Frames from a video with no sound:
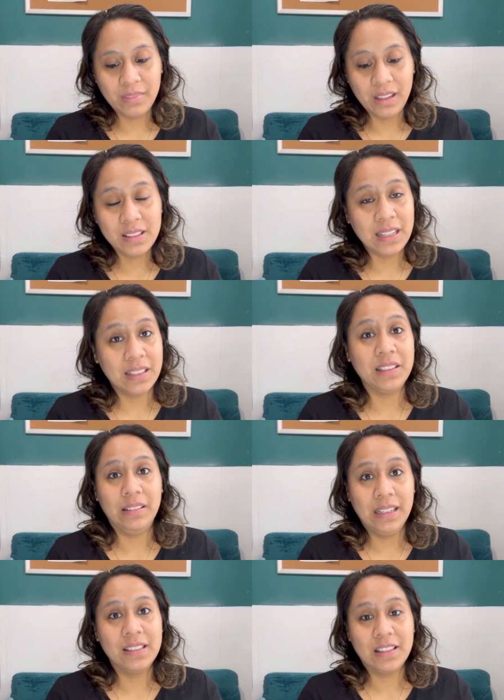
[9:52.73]
It's that
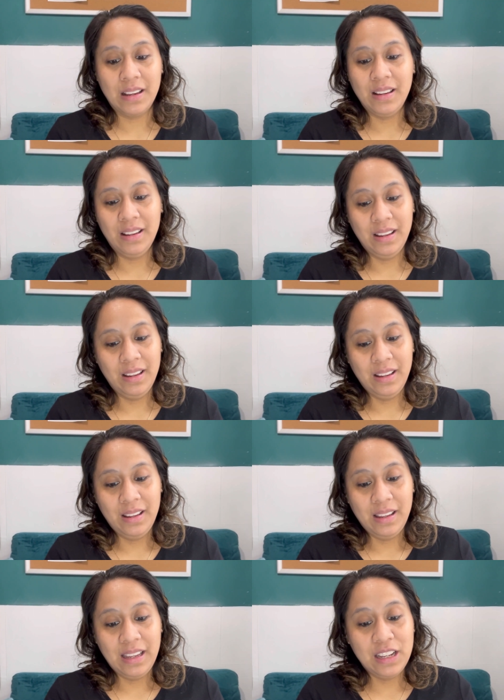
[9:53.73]
serious.
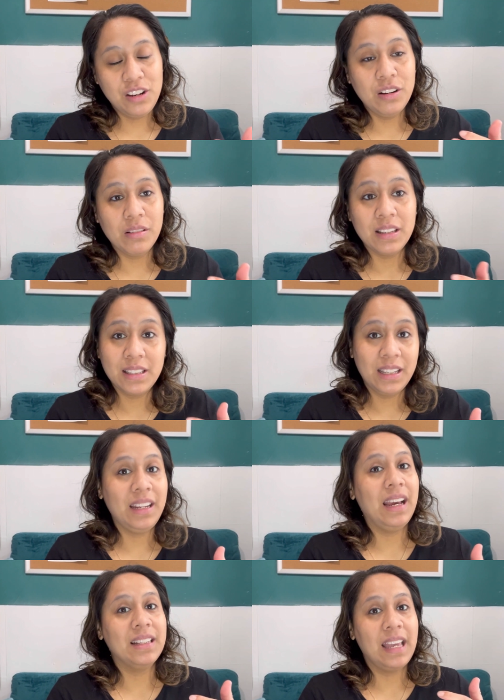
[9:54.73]
And you know, the city
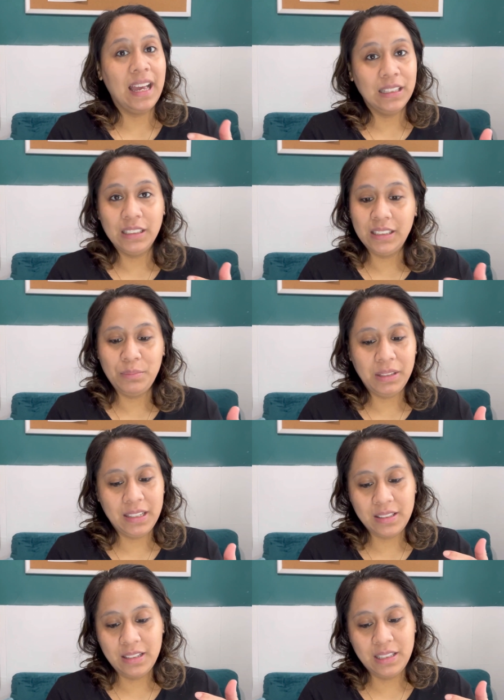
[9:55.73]
has hella good
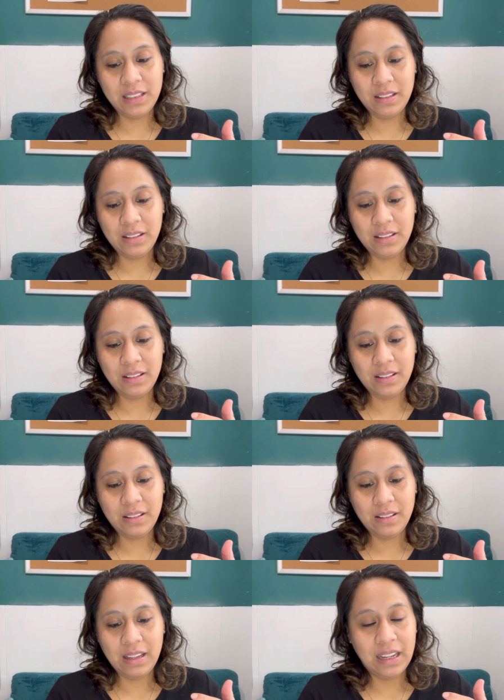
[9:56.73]
places,
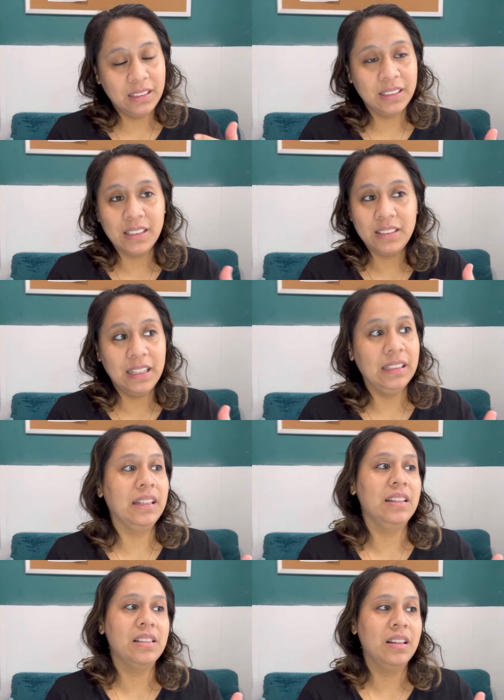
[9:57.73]
hella good
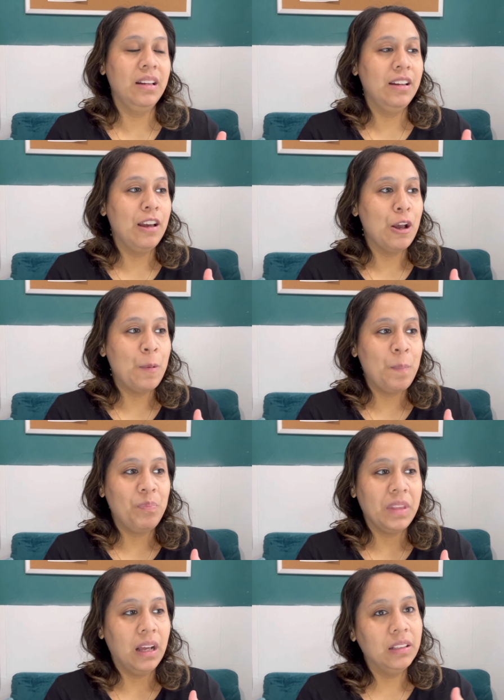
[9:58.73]
delis,
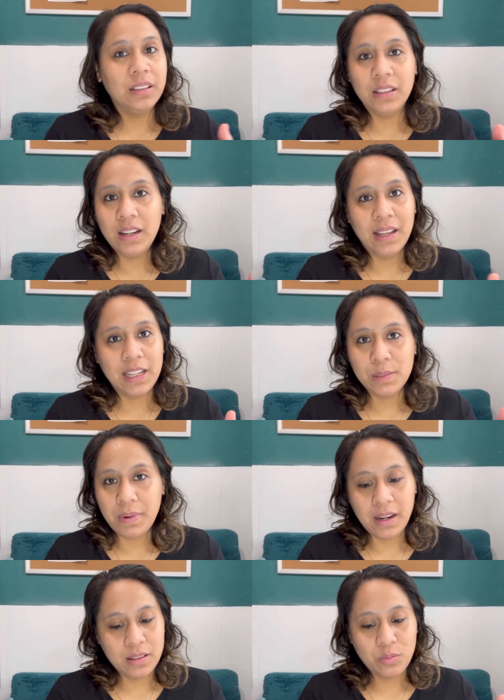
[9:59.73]
hella good cutty
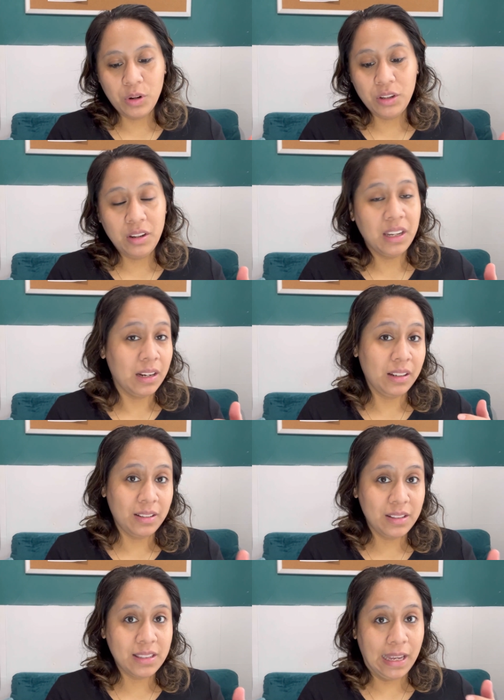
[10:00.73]
spots where you could get a
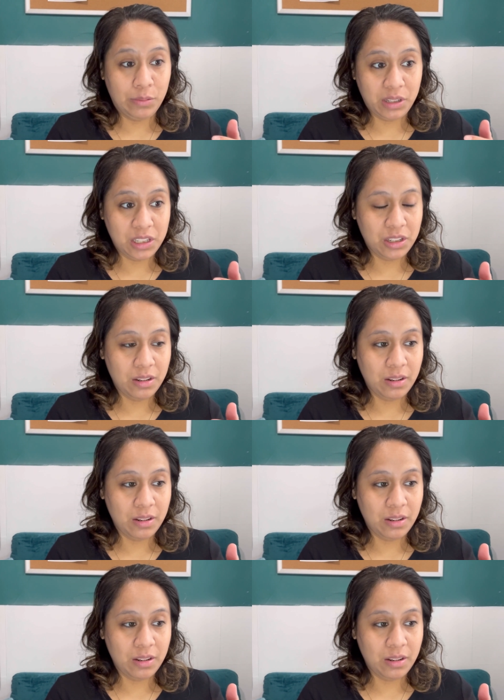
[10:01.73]
good sandwich.